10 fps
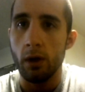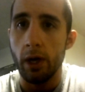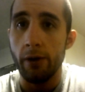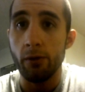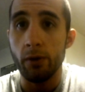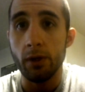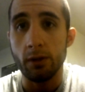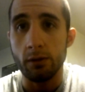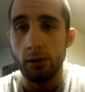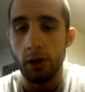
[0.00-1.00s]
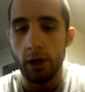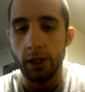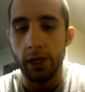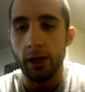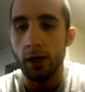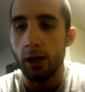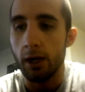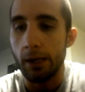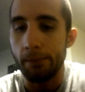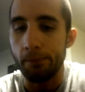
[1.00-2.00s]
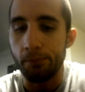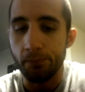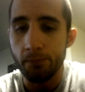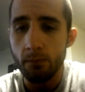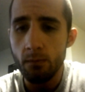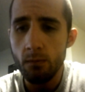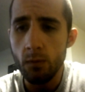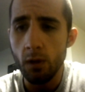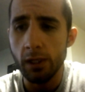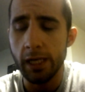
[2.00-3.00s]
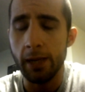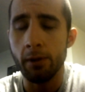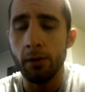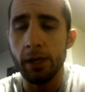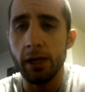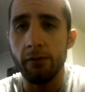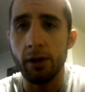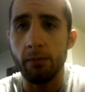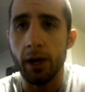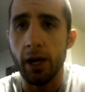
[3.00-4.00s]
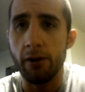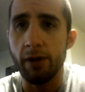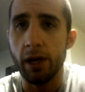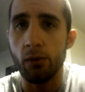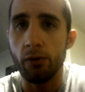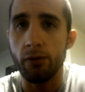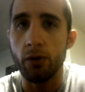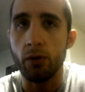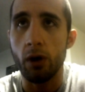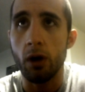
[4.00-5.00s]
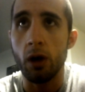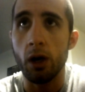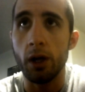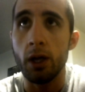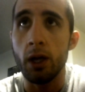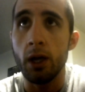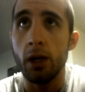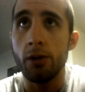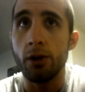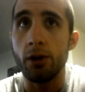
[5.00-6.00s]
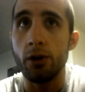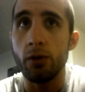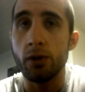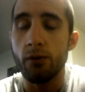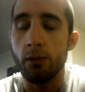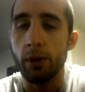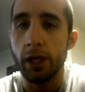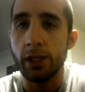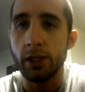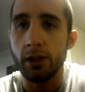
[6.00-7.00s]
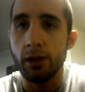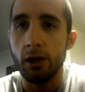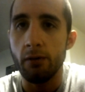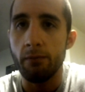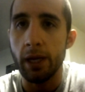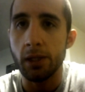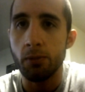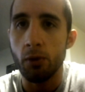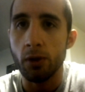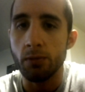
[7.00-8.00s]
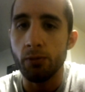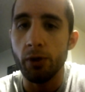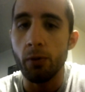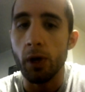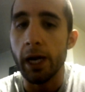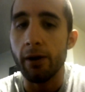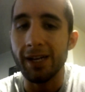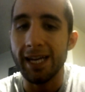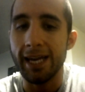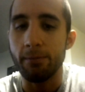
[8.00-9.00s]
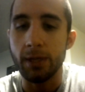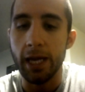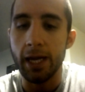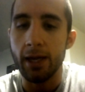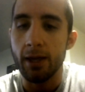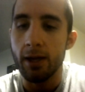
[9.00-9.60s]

Hey everyone, Josh here. Today I'm going to be giving my final review on the newest formulation of Man Sports pre-workout Game Day.